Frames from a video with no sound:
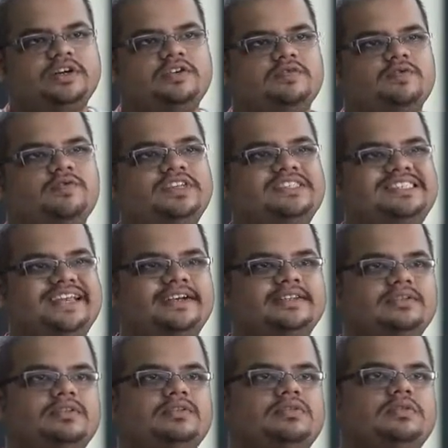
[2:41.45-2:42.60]
we set
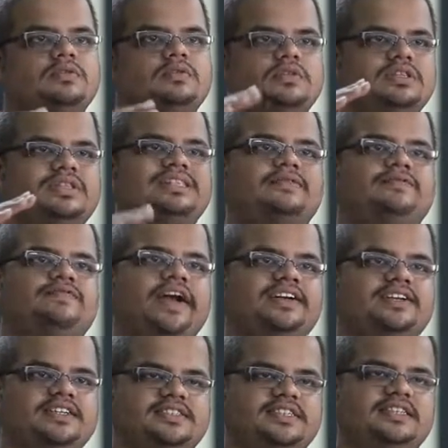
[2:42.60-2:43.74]

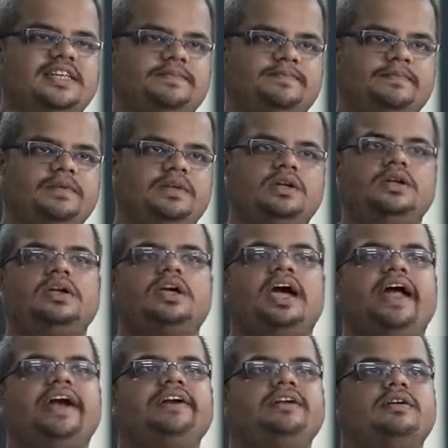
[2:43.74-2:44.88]
fantasy theme
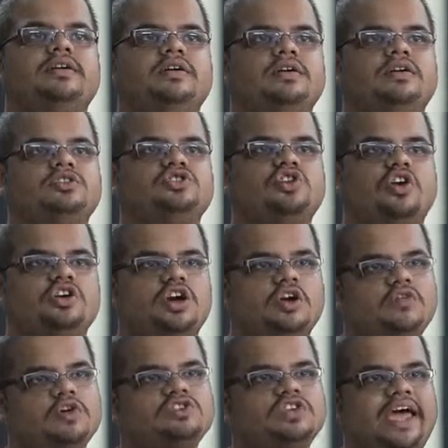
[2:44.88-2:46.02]
and genre
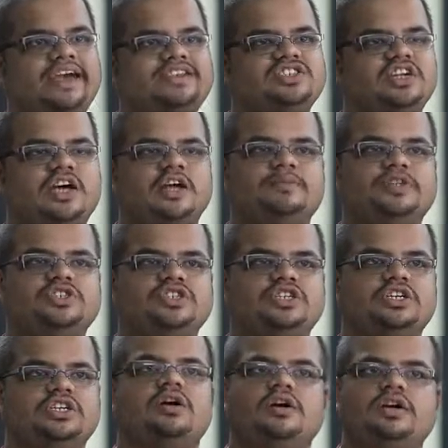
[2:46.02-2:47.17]
was action
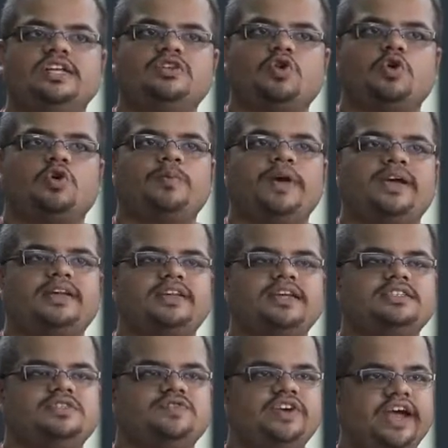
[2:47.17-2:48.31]
RPG. In core
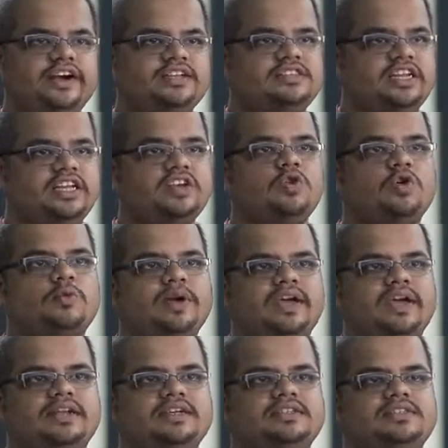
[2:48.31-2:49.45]
mechanics, we had 3 core
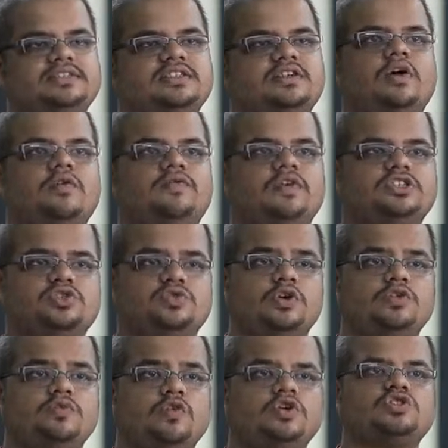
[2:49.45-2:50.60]
mechanics. First
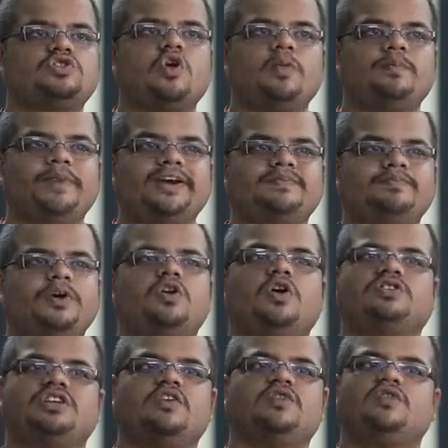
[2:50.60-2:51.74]
one was combat
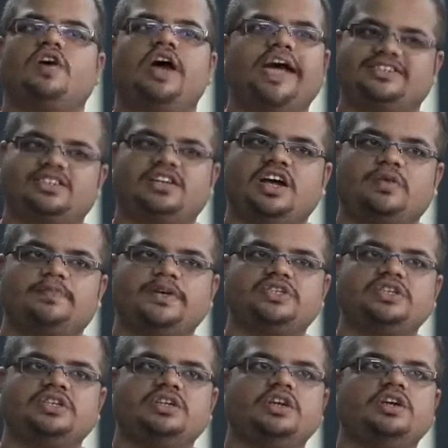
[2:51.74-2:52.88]
because of action RPG.
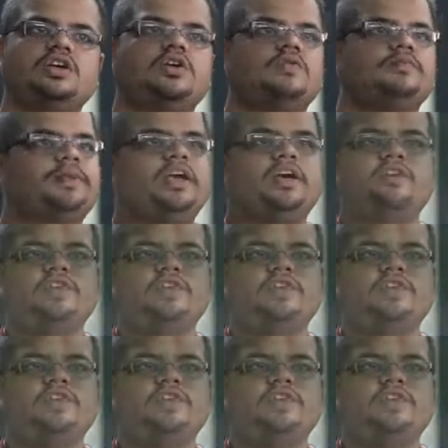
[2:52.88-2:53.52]
Player will